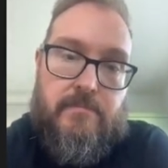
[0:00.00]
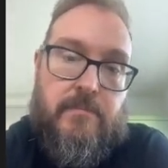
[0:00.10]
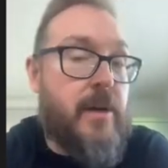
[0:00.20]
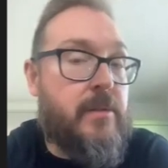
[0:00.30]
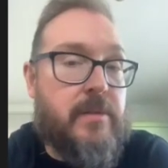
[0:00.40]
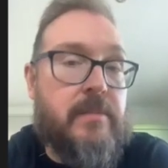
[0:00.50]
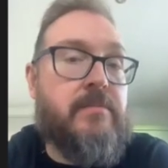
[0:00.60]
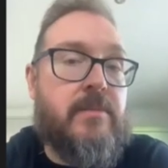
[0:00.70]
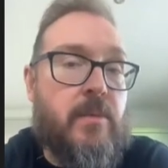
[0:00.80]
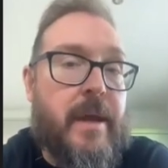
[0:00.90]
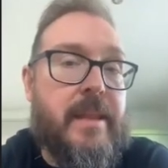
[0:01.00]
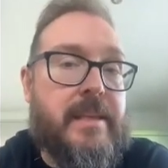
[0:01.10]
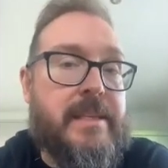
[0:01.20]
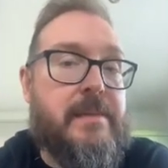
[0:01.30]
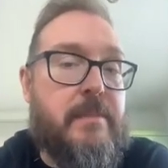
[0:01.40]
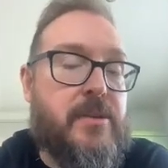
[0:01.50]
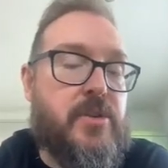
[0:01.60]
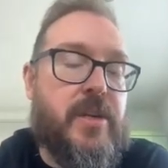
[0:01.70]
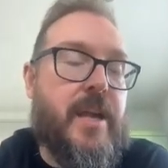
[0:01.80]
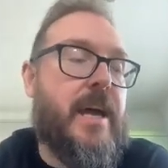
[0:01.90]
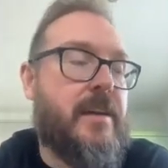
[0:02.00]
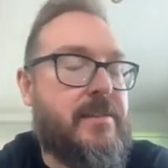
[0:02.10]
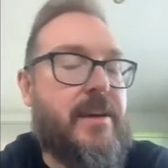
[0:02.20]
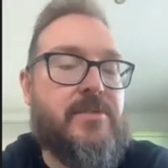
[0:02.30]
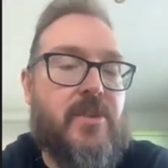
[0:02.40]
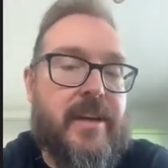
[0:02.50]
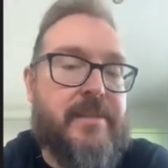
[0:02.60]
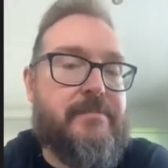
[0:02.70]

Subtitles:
But the way they did mention that, I was like,